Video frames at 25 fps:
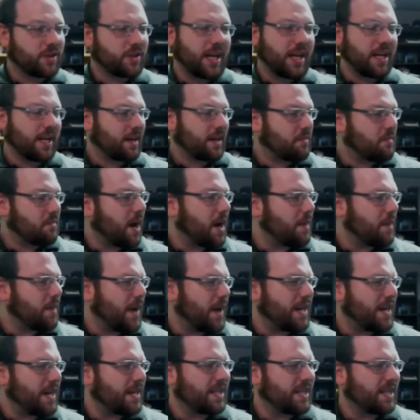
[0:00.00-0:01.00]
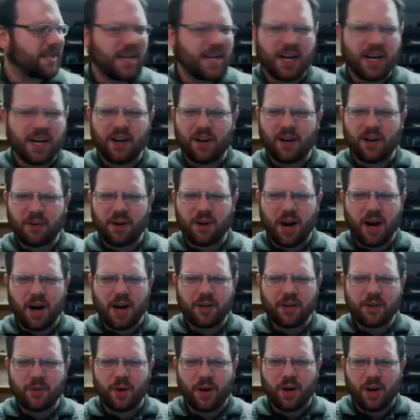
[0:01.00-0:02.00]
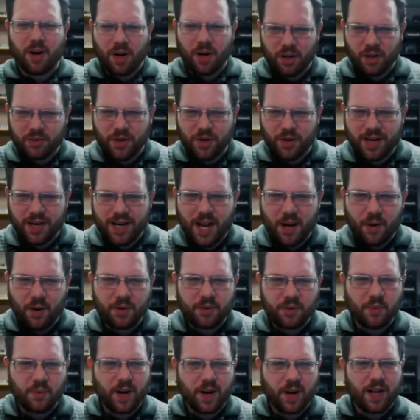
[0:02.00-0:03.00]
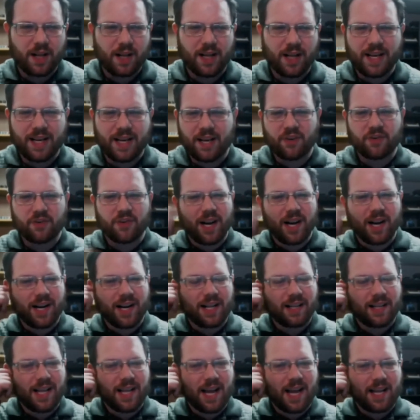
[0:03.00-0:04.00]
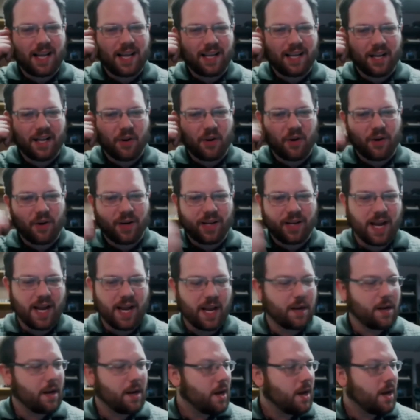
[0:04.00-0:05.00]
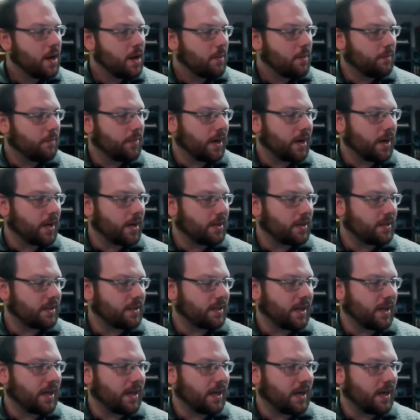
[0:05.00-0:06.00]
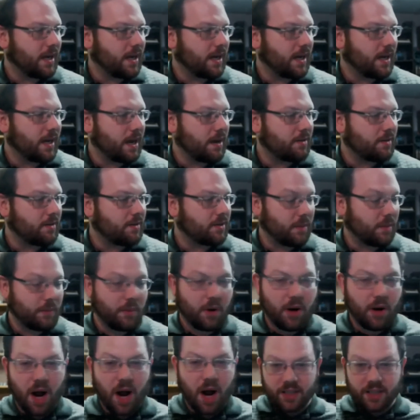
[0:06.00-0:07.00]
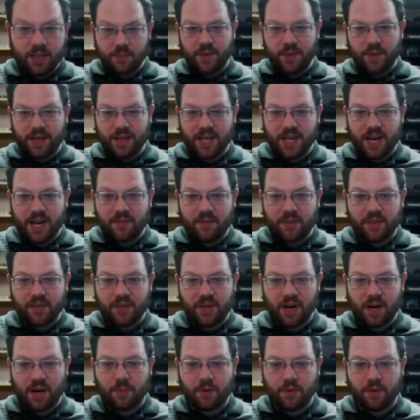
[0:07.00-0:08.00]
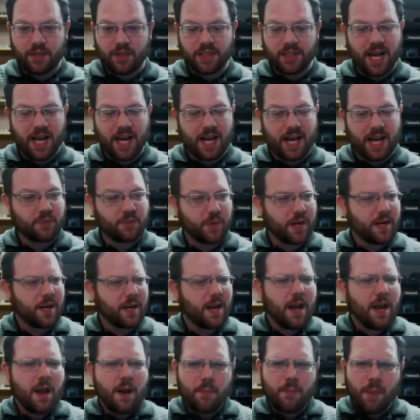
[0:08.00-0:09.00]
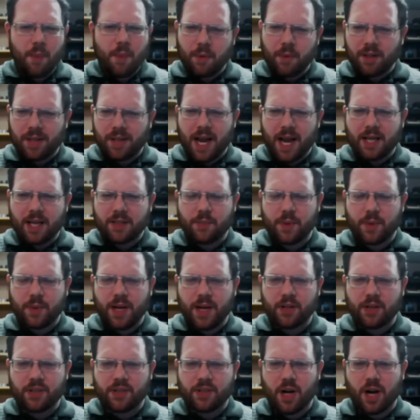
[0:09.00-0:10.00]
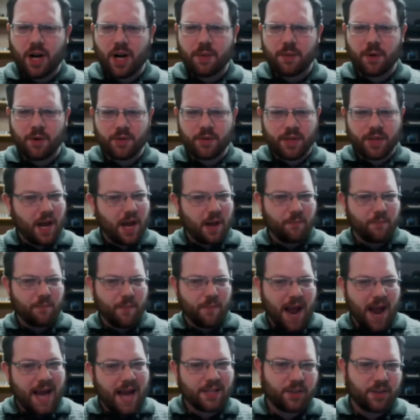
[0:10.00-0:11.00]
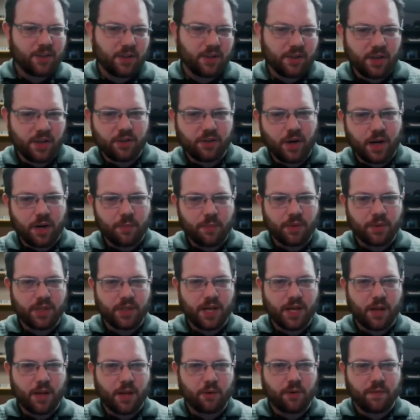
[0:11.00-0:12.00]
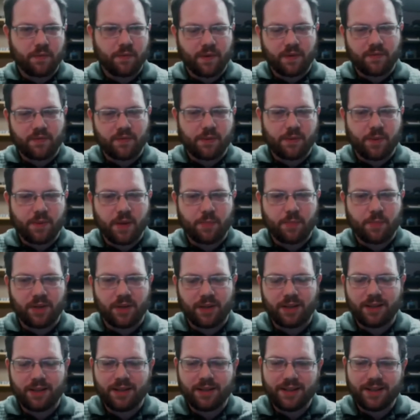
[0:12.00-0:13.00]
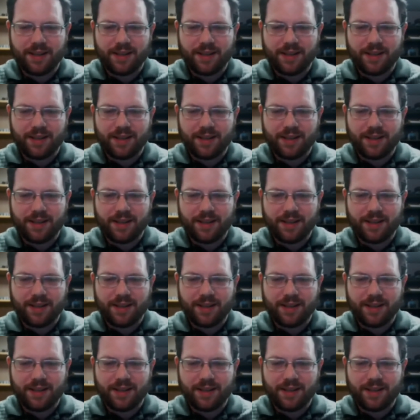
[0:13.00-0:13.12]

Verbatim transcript: to say, like, my painting has kind of gone to a halt right now as well. I need to try and get that thing going again. But some awesome things I had to talk about this last week. Remember last week I was talking about that Masters I was trying to put together with 50 people?